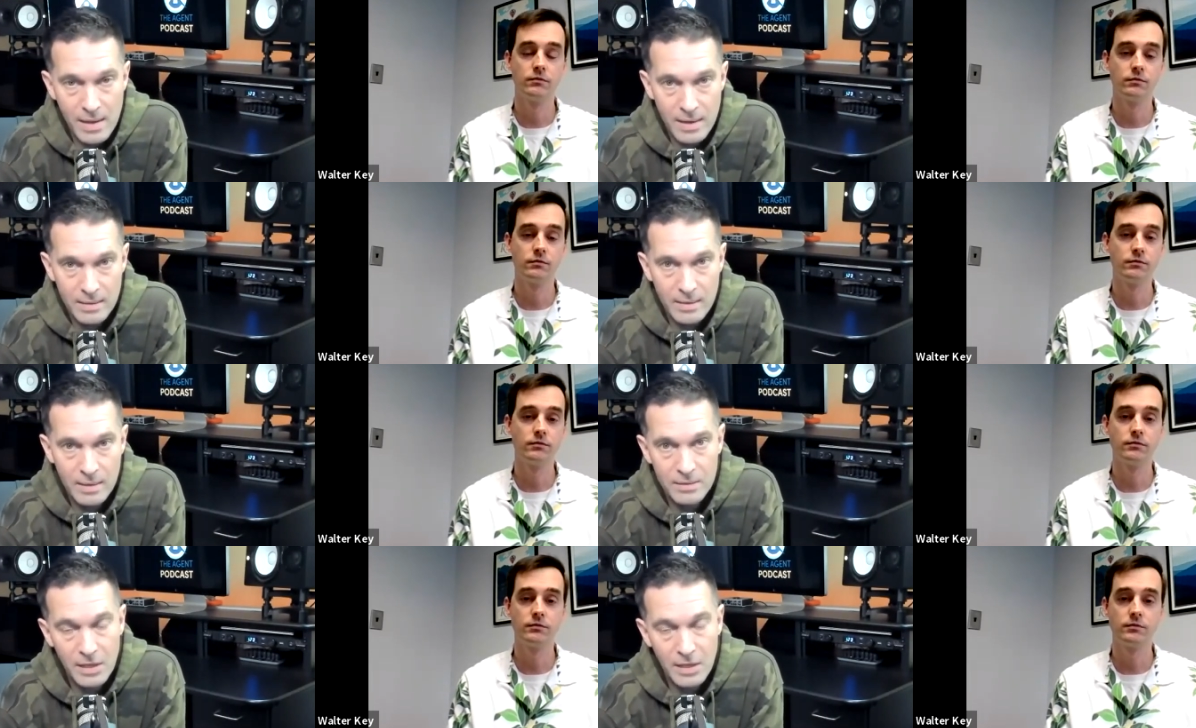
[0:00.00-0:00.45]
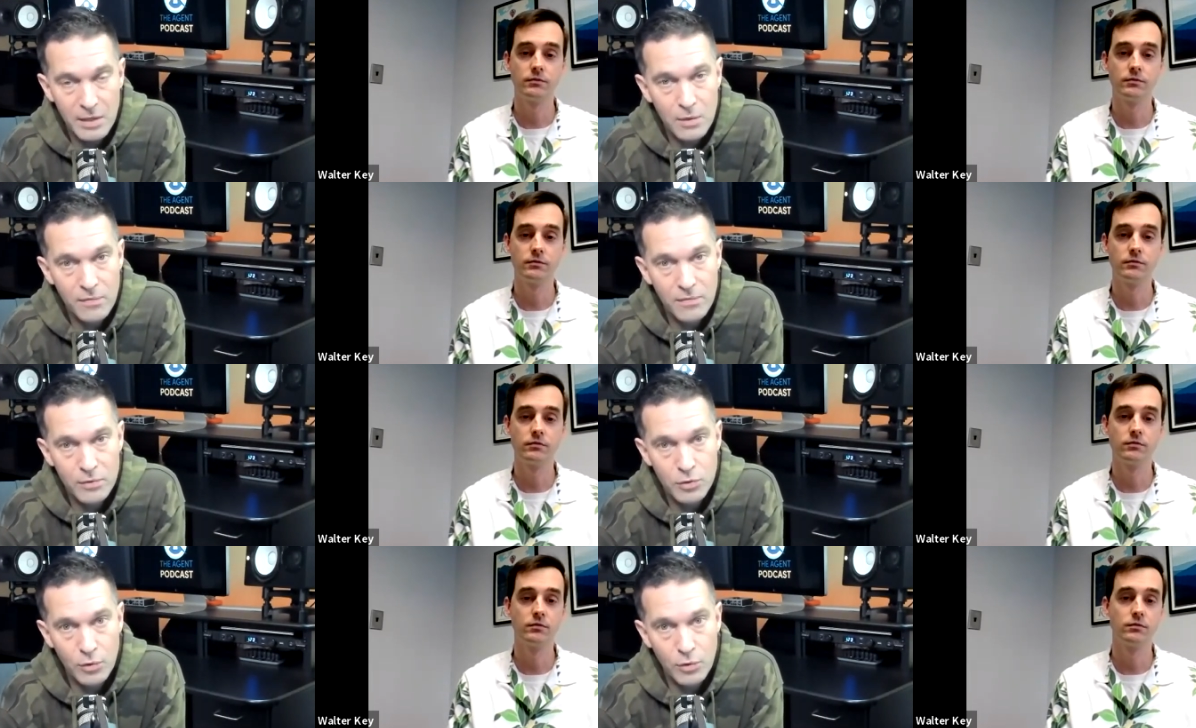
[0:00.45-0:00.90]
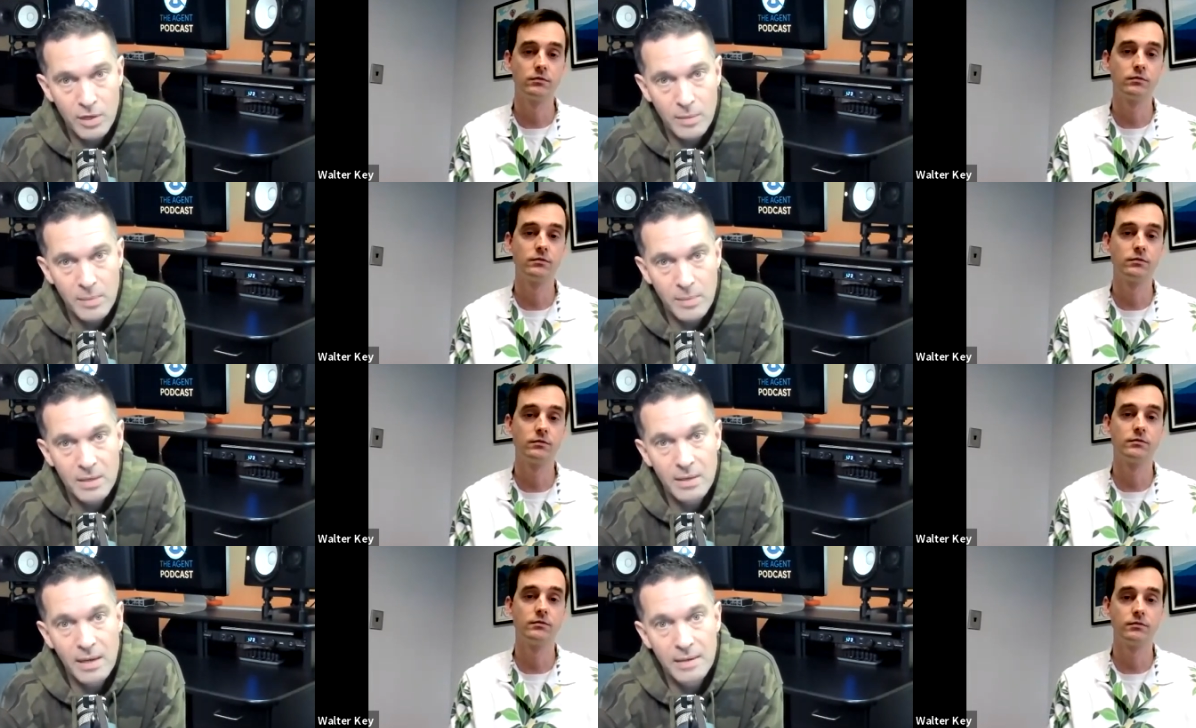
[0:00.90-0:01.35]
Speaker 1: and thank you for joining me
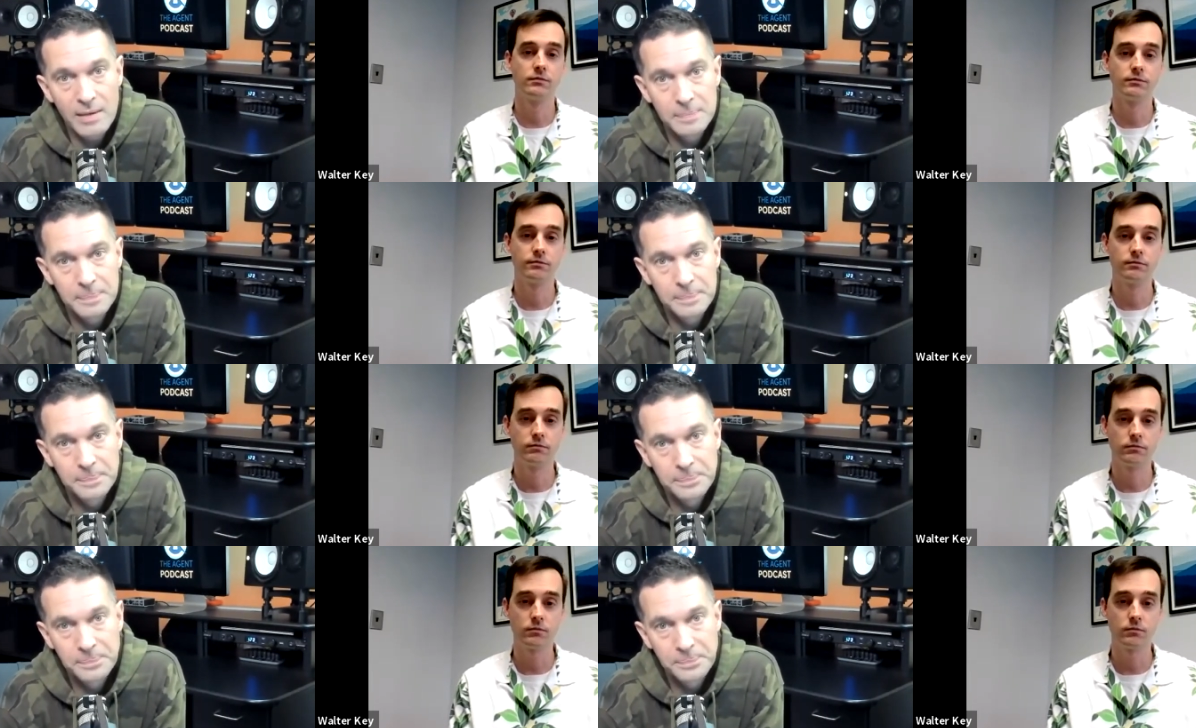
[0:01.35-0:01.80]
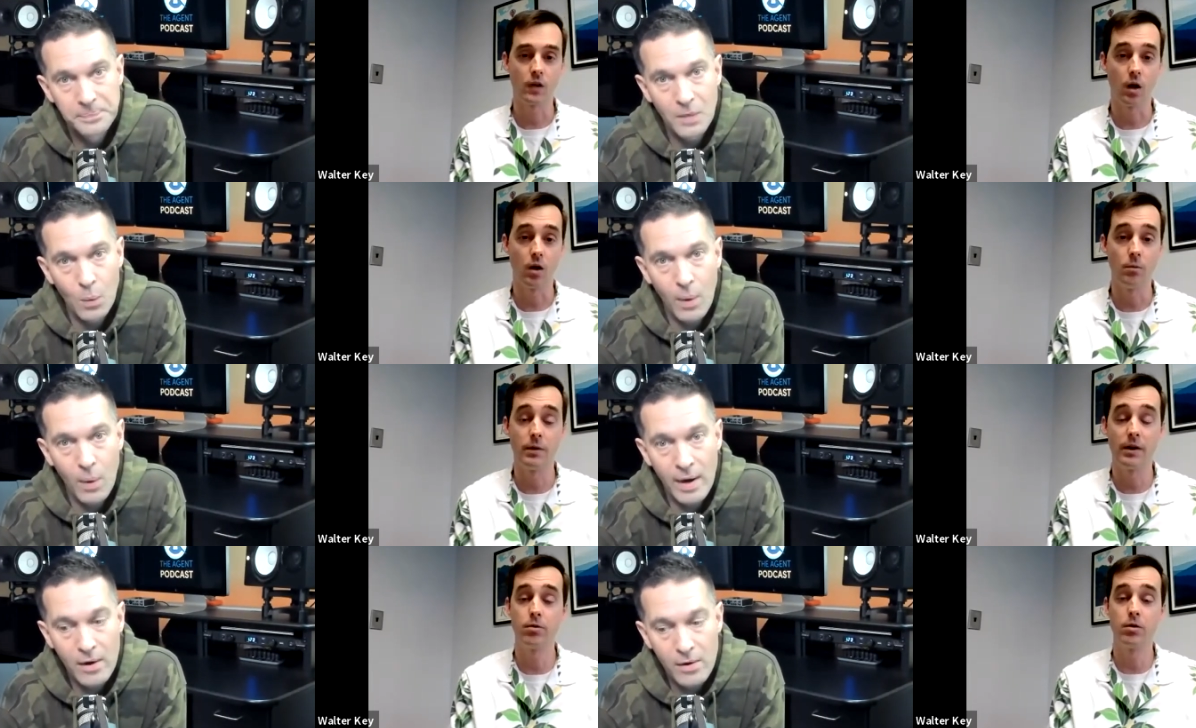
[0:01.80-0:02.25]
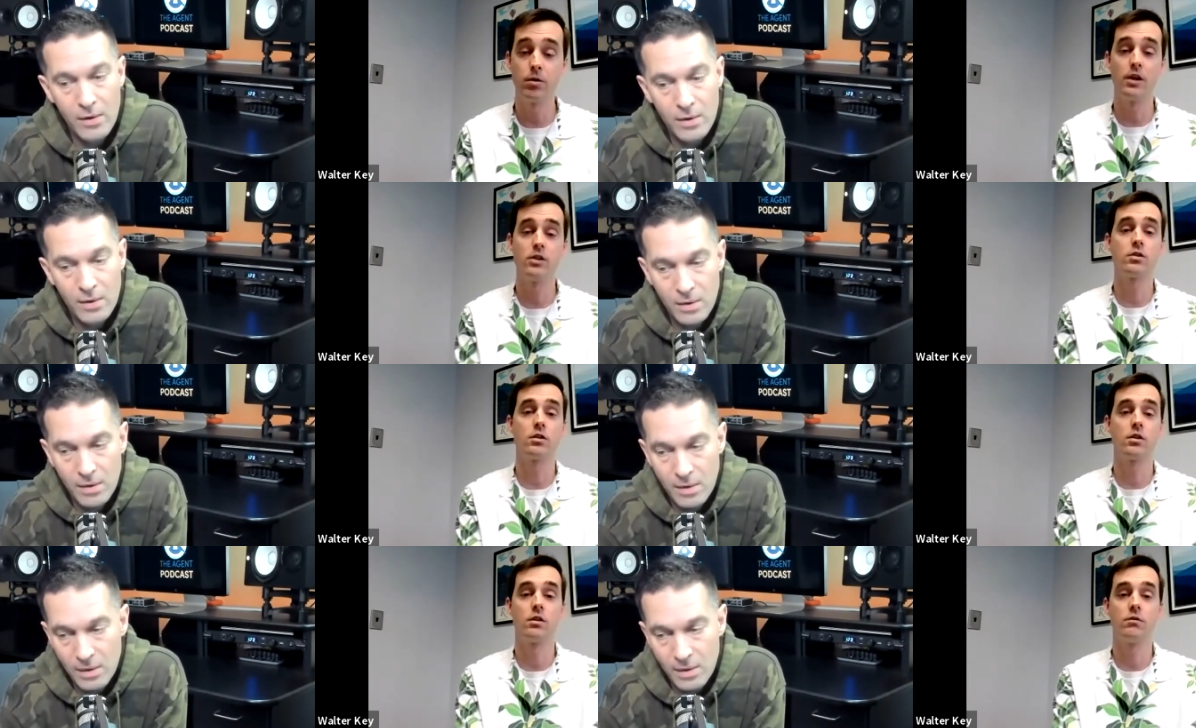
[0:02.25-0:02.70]
today.
Speaker 2: Oh, Where, my
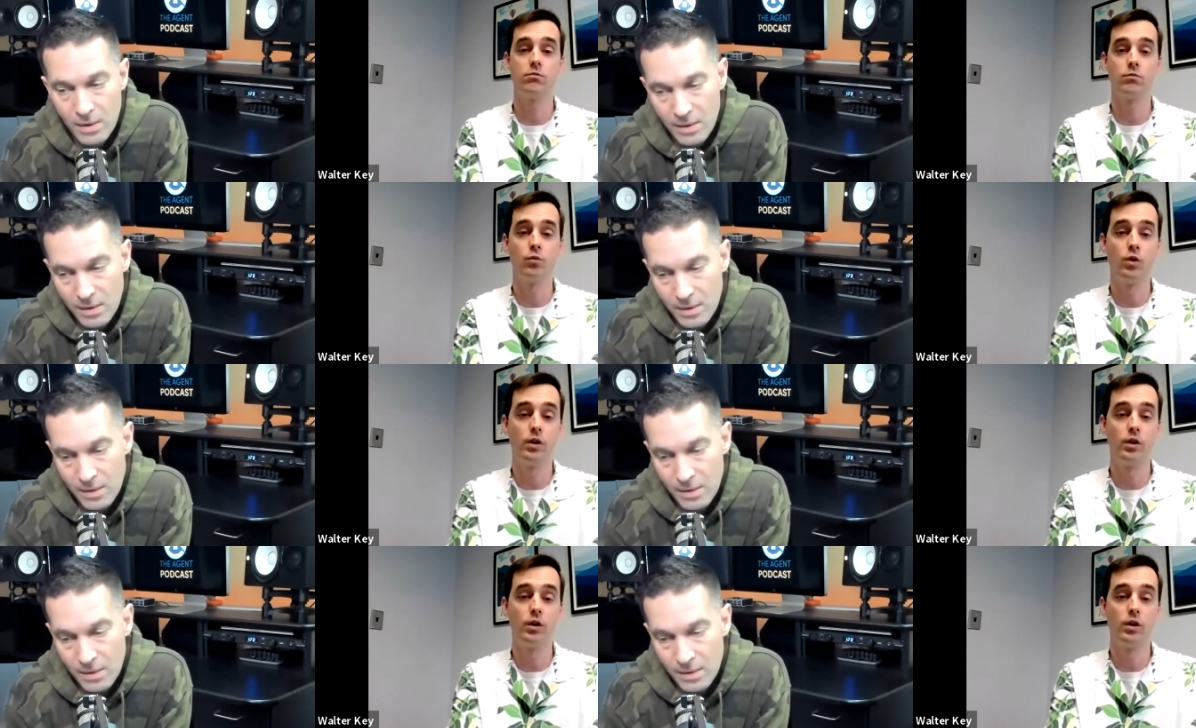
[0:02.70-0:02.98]
pleasure. I